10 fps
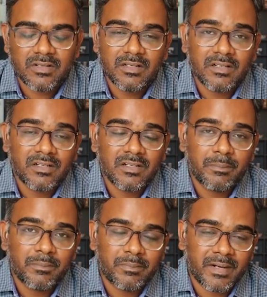a
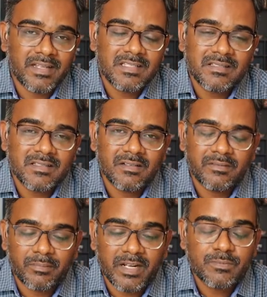price
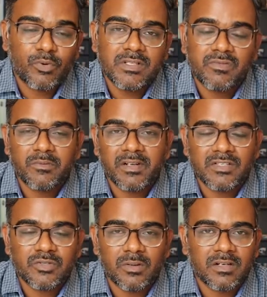points from where the
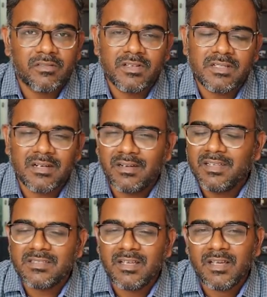stock reversed at
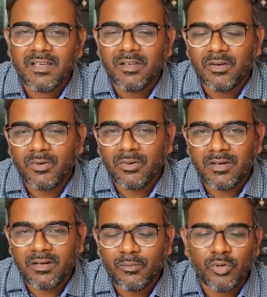least, you
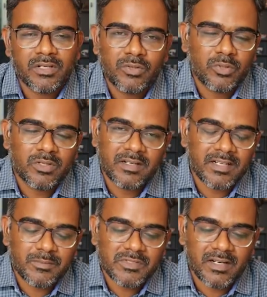know, more than 2 to 3
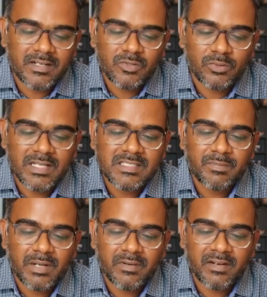times, right? So that's the
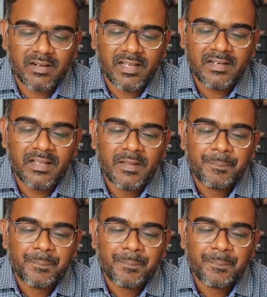primary trend line.